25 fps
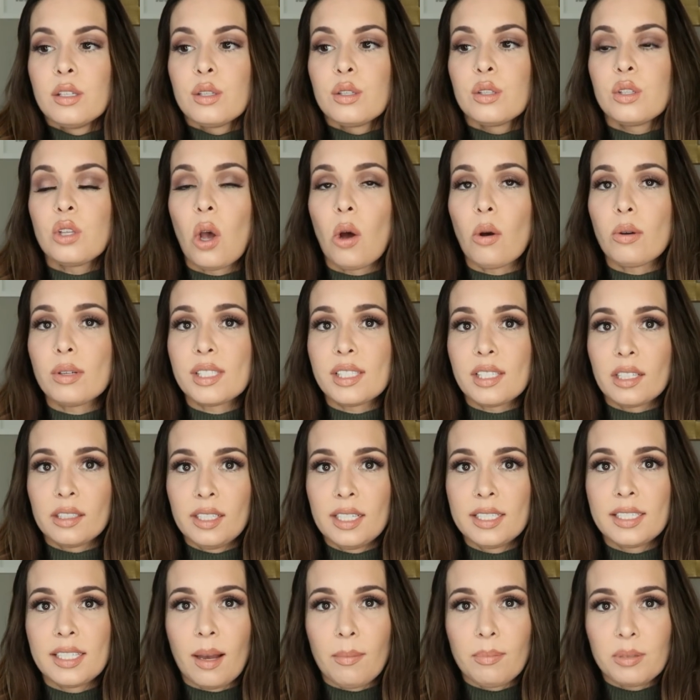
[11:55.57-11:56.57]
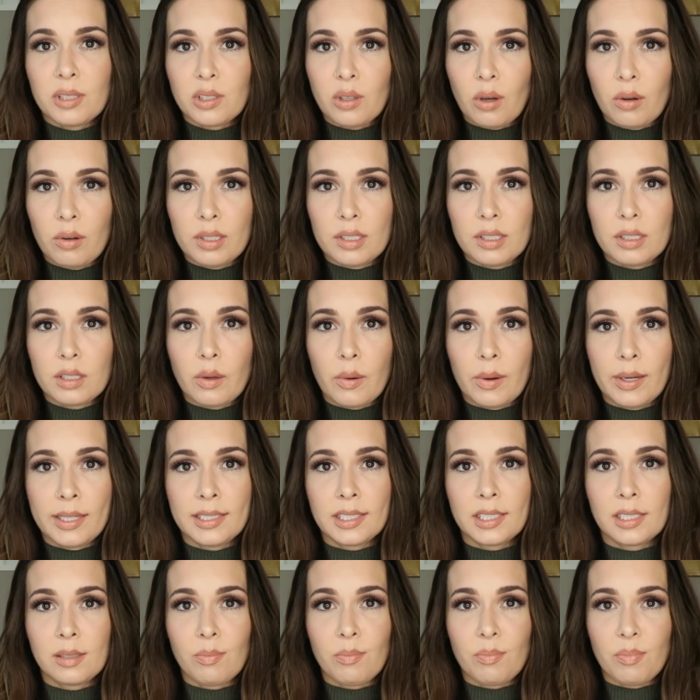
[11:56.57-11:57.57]
So Sunday's episode, it's
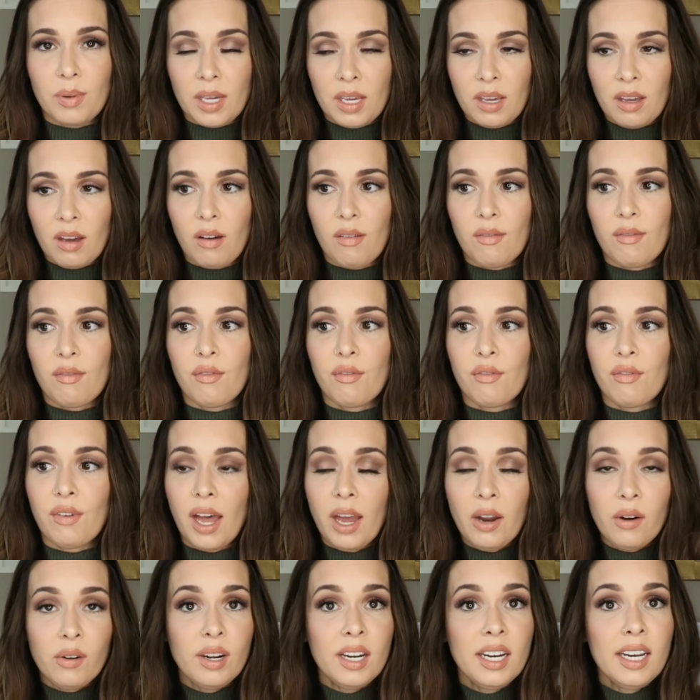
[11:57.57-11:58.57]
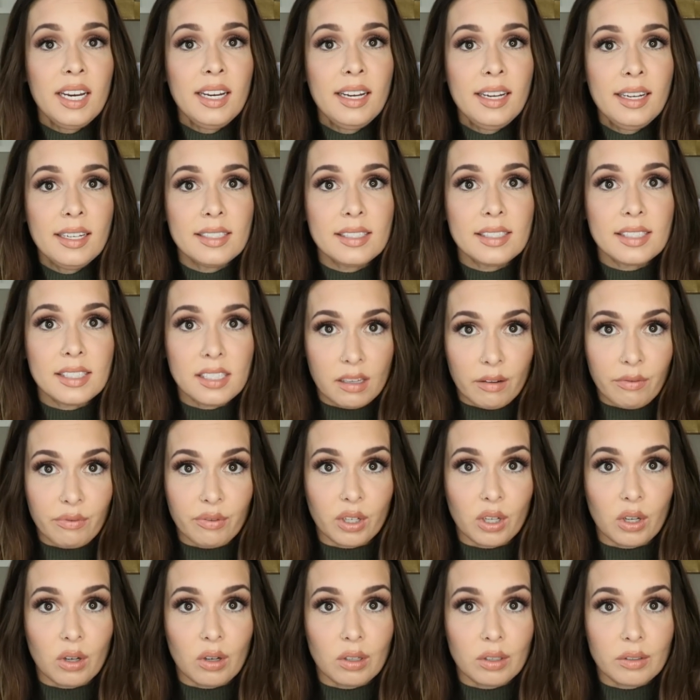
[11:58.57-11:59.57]
going to be very
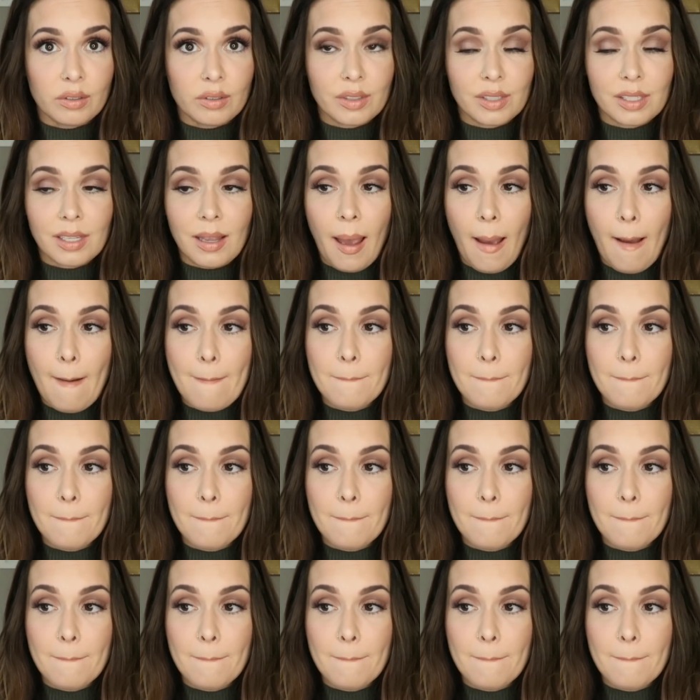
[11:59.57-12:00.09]
difficult,